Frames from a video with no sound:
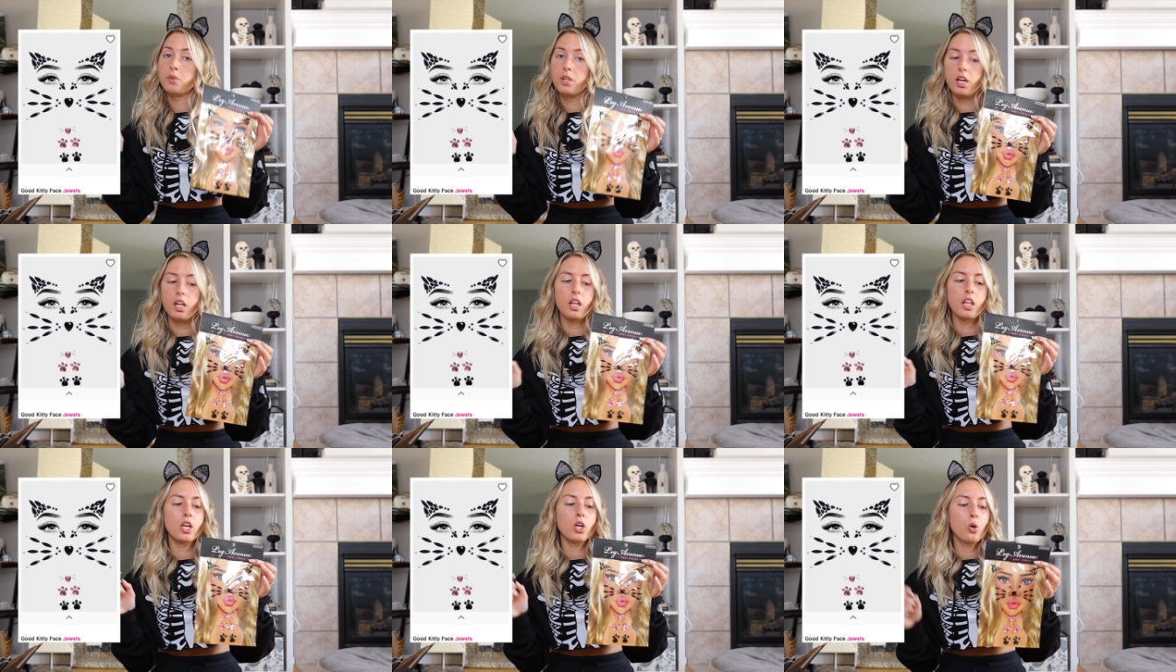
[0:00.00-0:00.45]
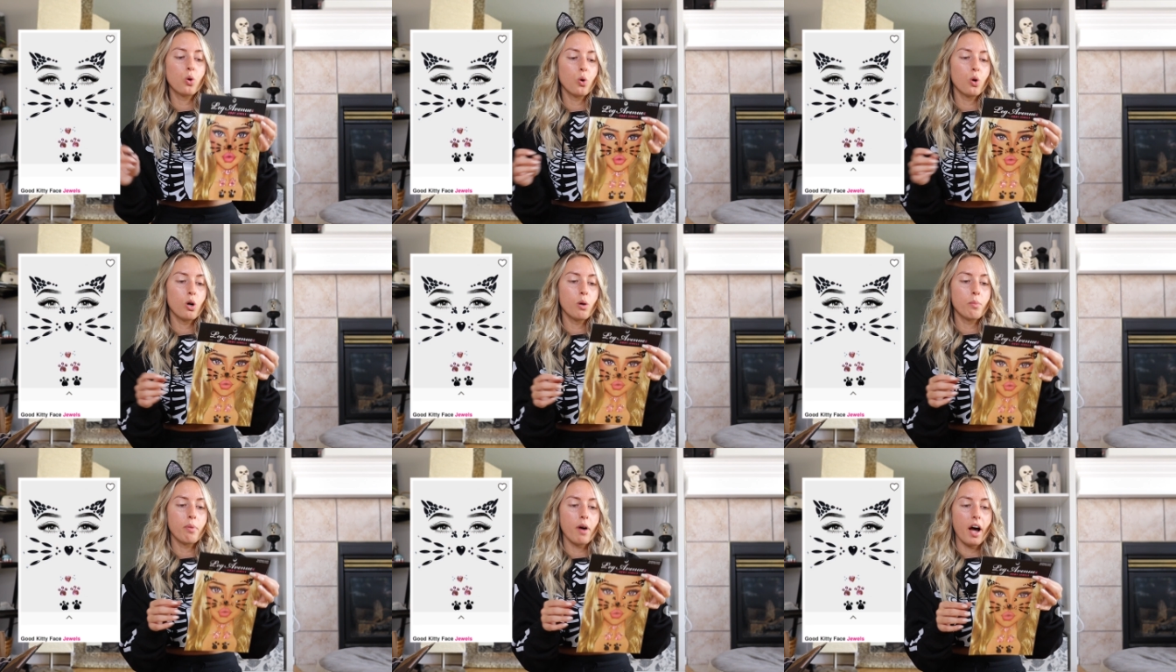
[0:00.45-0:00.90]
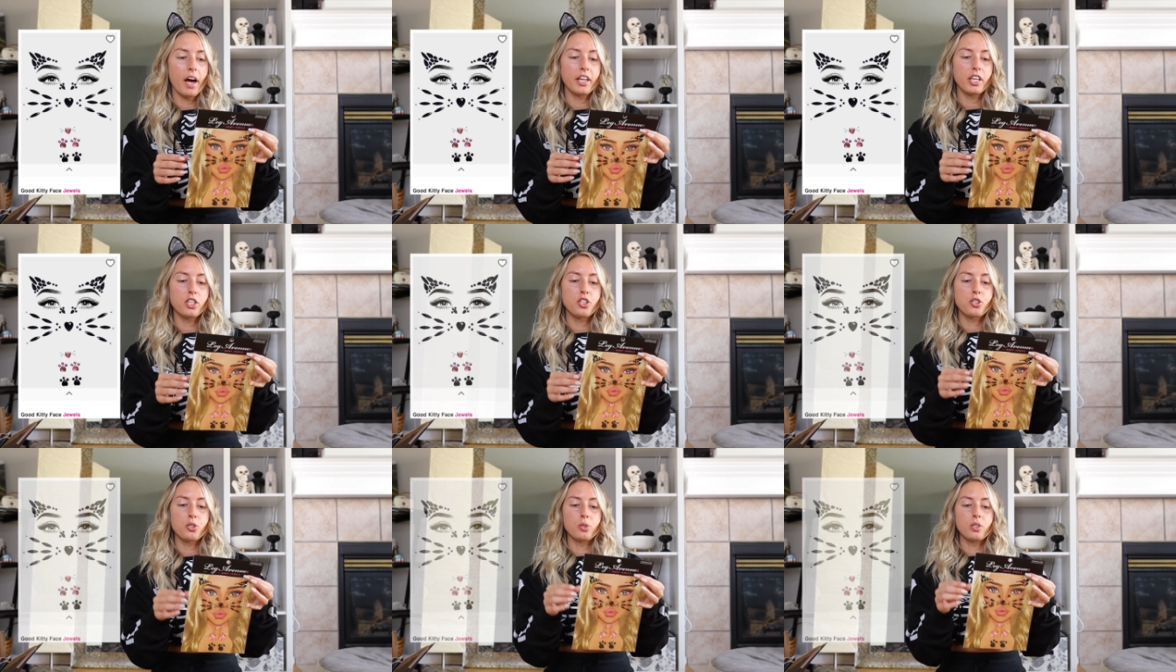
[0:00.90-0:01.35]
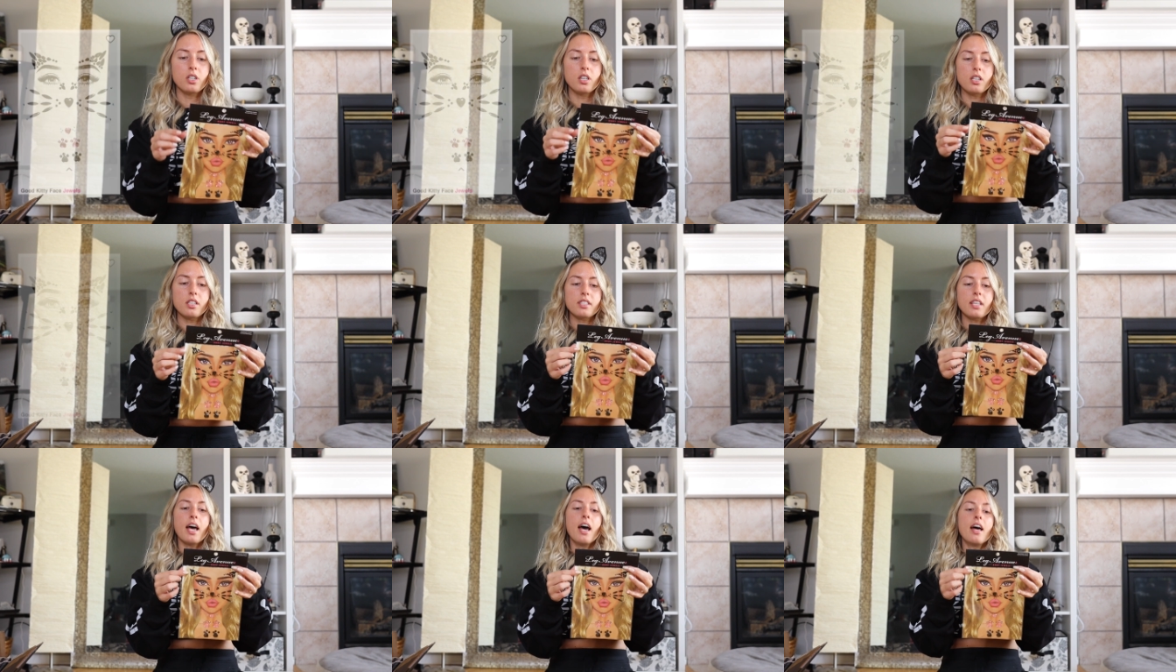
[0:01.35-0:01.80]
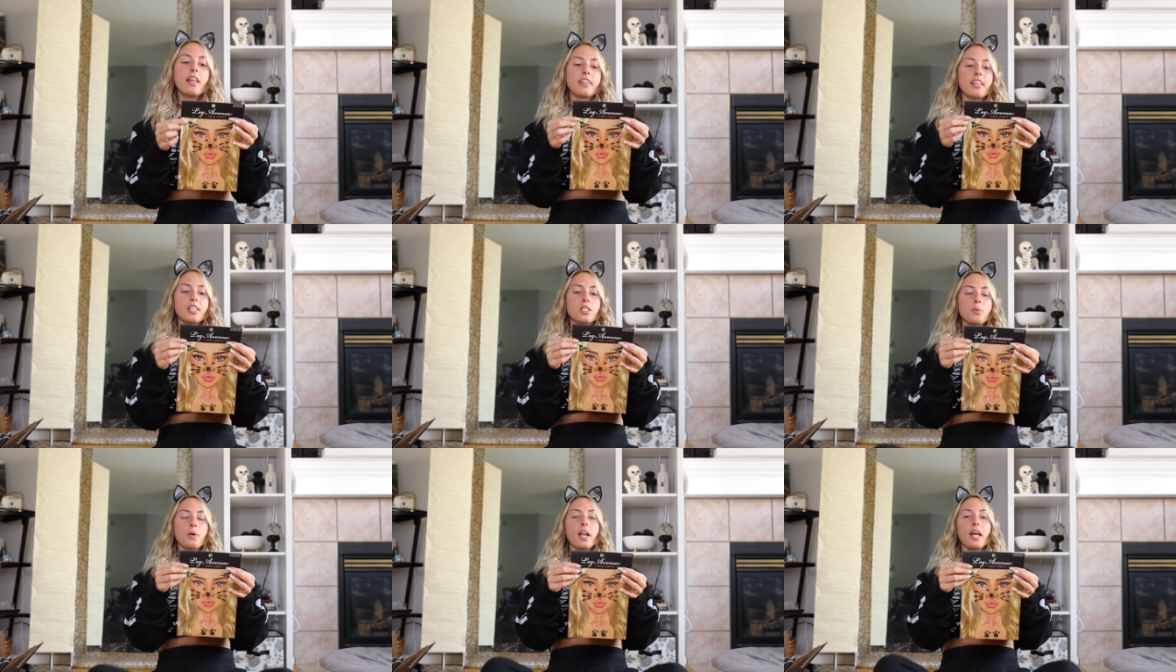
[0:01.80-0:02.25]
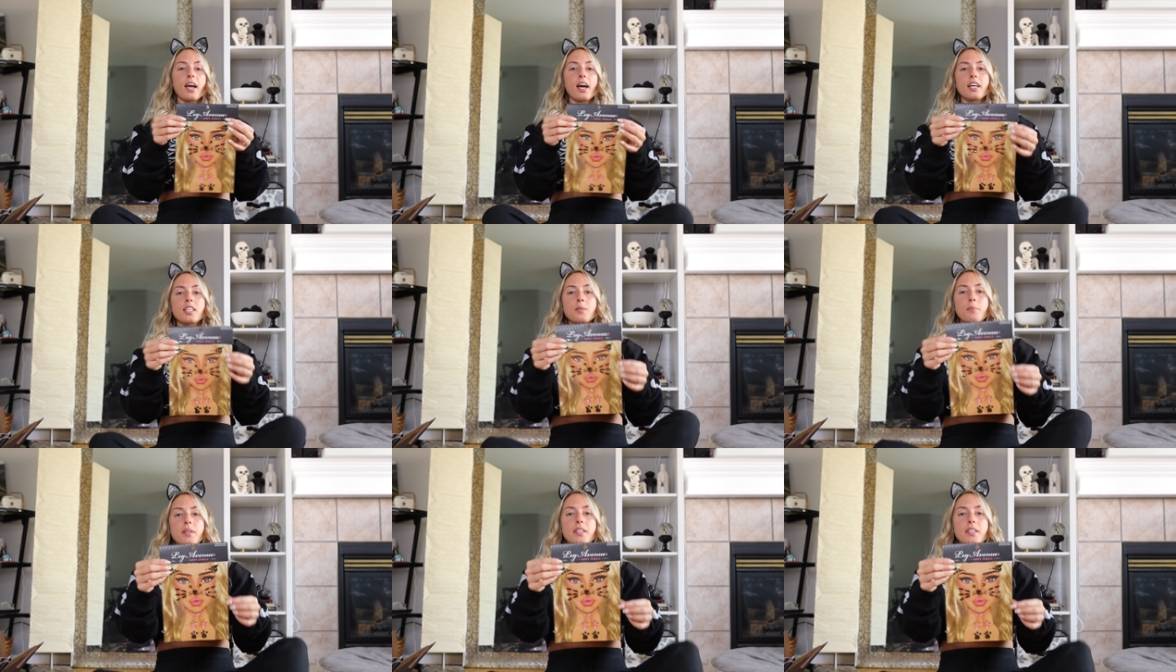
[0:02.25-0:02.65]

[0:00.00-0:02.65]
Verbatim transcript: really cool body jewels. This one I got